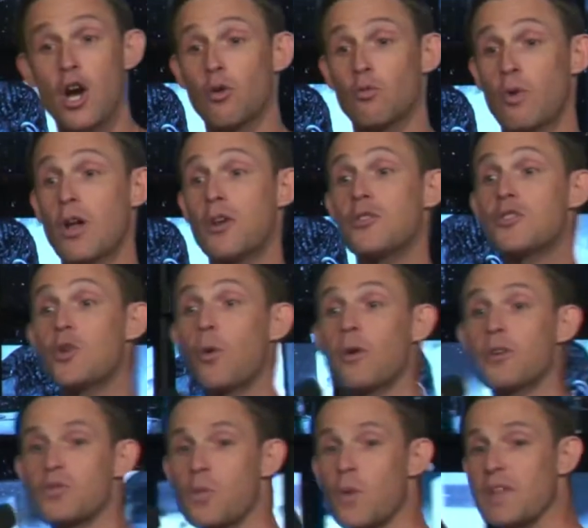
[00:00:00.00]
run
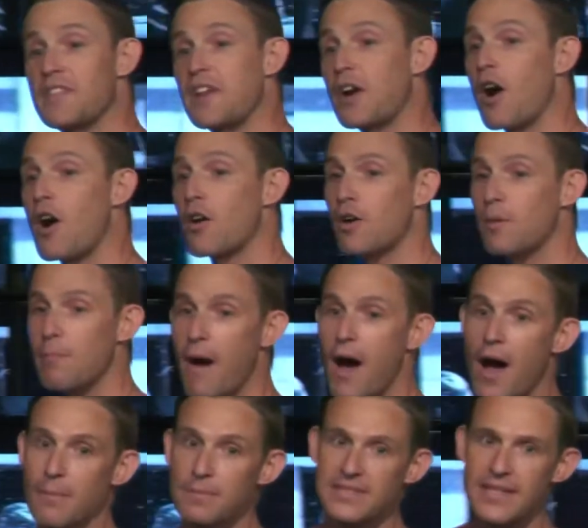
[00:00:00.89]
towards what their Uncle
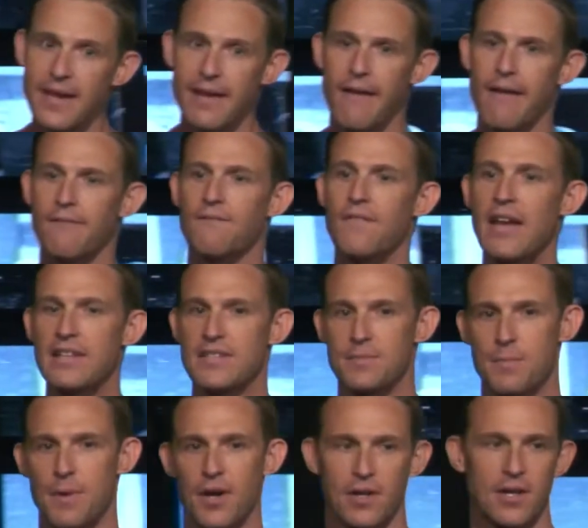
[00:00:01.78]
Bob said on
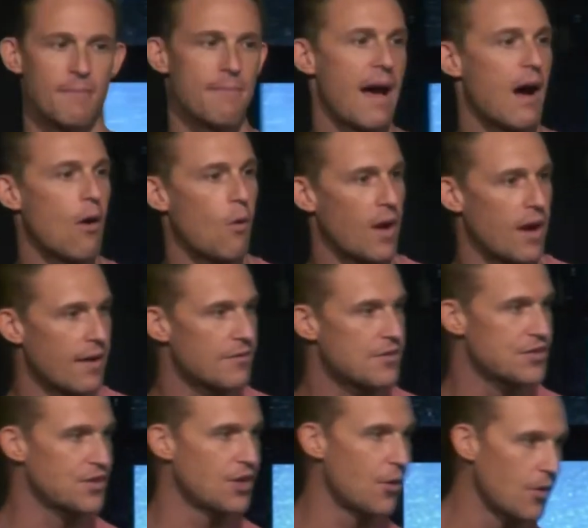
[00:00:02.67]
Facebook about
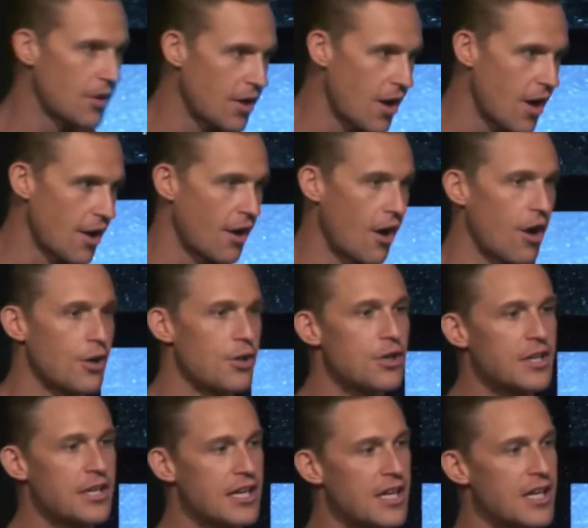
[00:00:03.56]
whatever's going on. Are you
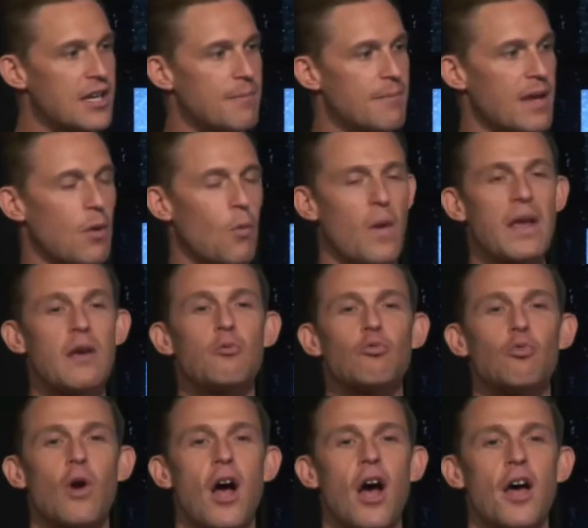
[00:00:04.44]
kidding me? We
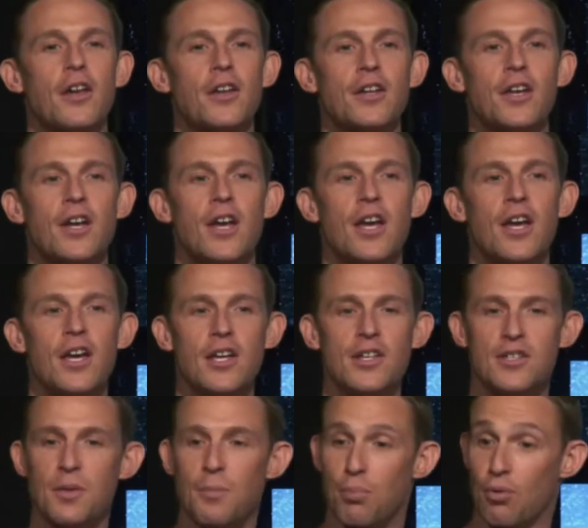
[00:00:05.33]
run
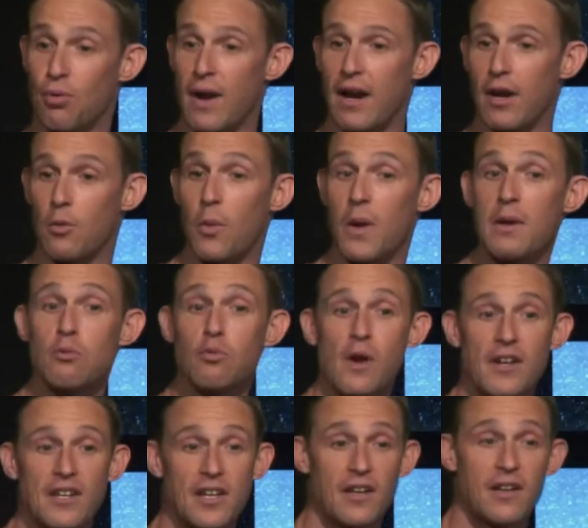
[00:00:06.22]
to prayer. We
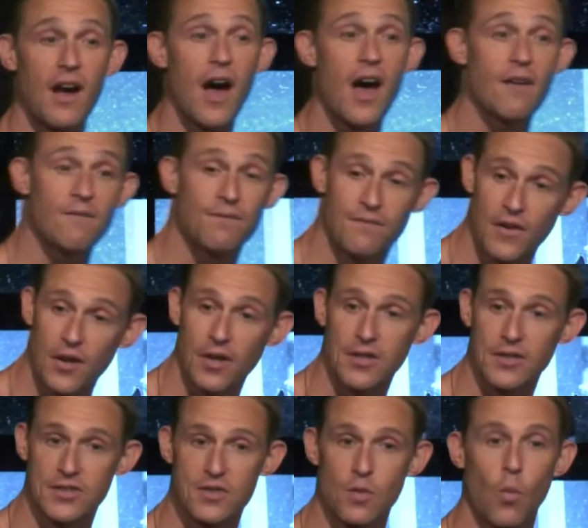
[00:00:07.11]
run to God
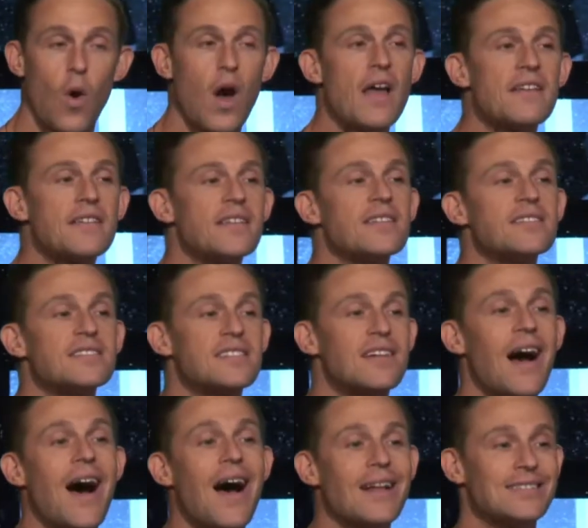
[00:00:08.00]
first. What does
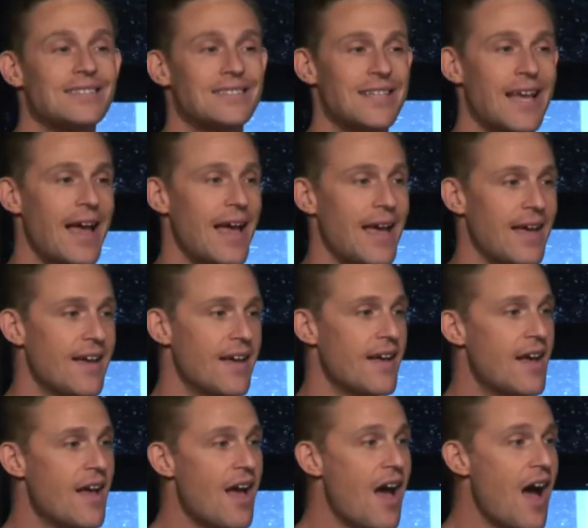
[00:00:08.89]
God say
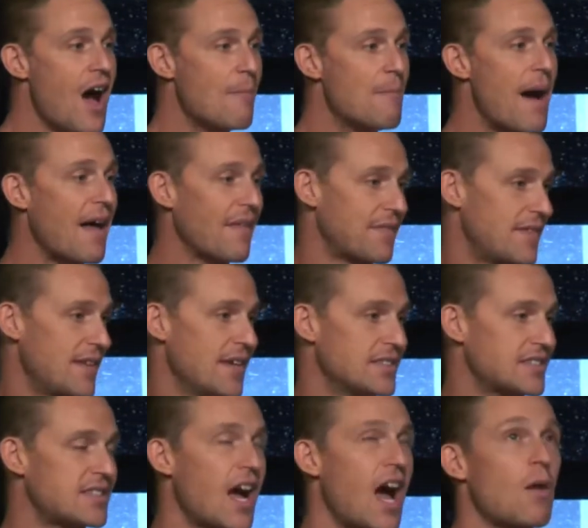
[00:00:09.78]
about
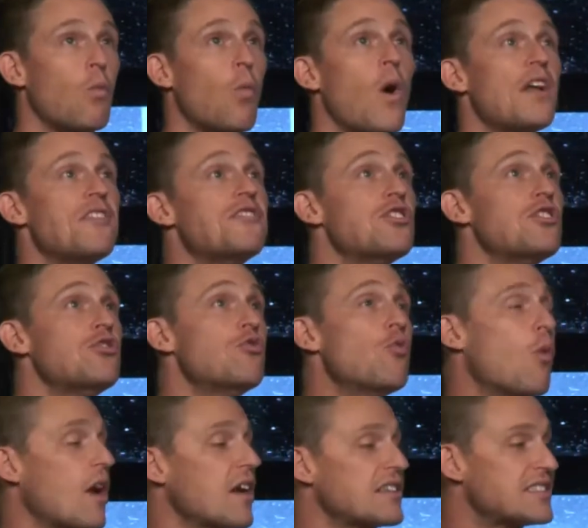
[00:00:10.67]
this? God, what do you
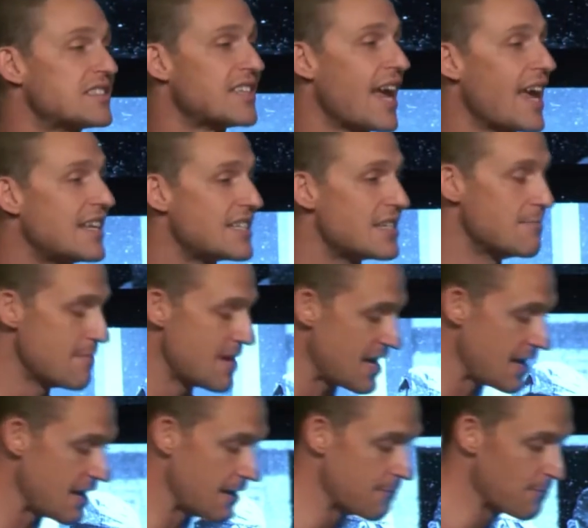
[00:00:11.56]
want to say to
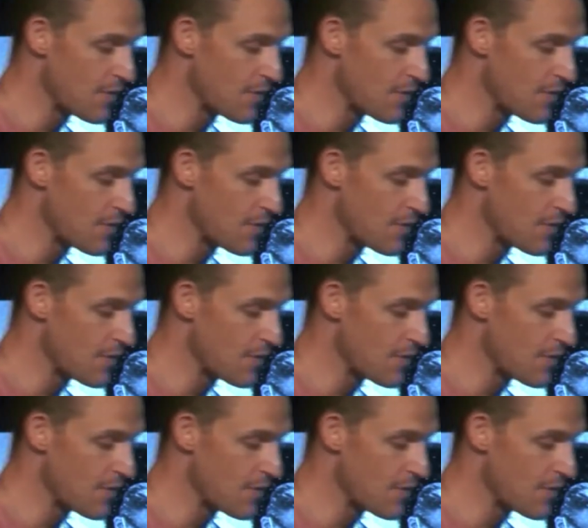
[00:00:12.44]
me